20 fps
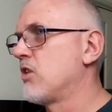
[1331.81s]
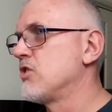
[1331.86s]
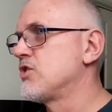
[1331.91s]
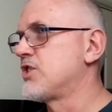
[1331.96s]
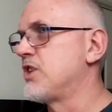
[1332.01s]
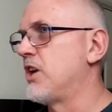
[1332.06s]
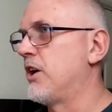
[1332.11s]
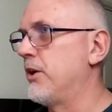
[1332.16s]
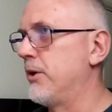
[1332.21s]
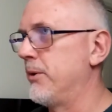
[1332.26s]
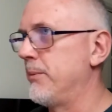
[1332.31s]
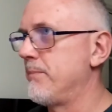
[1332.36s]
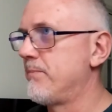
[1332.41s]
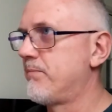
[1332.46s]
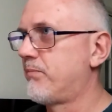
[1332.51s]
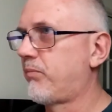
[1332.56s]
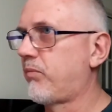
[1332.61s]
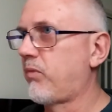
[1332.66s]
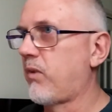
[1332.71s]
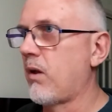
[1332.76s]
So
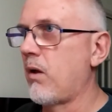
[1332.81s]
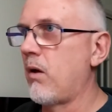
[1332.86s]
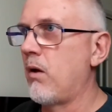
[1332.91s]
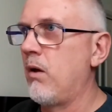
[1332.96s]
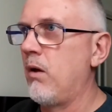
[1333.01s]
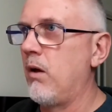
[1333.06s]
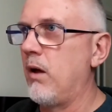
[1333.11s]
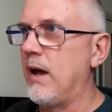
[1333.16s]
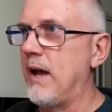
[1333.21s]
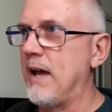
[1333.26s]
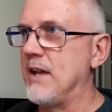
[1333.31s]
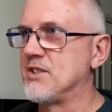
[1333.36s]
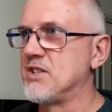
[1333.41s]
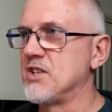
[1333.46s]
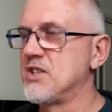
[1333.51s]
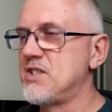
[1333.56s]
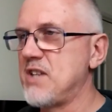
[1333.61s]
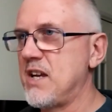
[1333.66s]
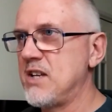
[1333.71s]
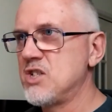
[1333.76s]
it's
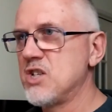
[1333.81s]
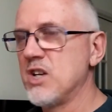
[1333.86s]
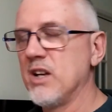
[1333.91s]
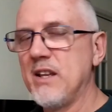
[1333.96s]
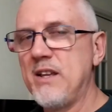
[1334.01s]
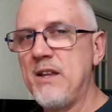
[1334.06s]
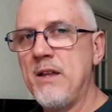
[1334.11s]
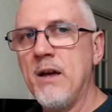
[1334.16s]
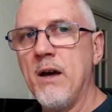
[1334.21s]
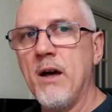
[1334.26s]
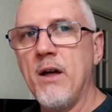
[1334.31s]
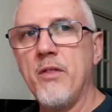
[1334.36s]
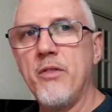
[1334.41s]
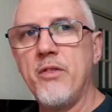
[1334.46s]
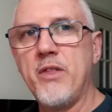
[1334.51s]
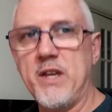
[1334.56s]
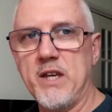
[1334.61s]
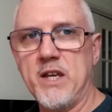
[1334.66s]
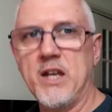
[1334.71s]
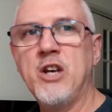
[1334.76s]
essentially
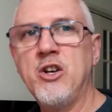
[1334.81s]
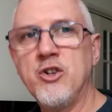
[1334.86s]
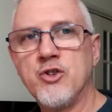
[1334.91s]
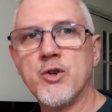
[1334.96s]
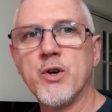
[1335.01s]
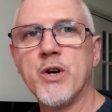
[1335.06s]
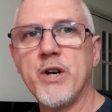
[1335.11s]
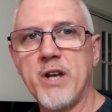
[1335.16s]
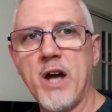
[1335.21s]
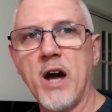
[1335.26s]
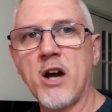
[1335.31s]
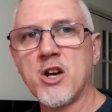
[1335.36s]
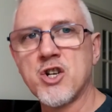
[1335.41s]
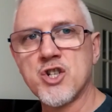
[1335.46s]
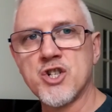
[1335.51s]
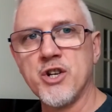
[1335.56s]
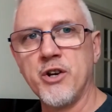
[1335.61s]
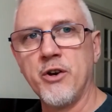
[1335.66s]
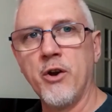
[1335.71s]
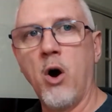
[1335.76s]
the
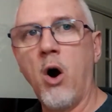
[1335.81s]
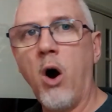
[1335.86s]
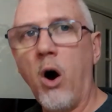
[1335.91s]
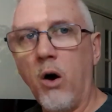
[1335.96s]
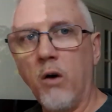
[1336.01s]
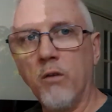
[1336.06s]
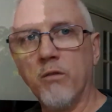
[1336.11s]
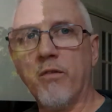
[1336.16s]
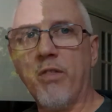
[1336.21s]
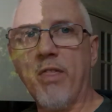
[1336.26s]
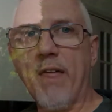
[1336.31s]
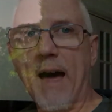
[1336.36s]
introduction of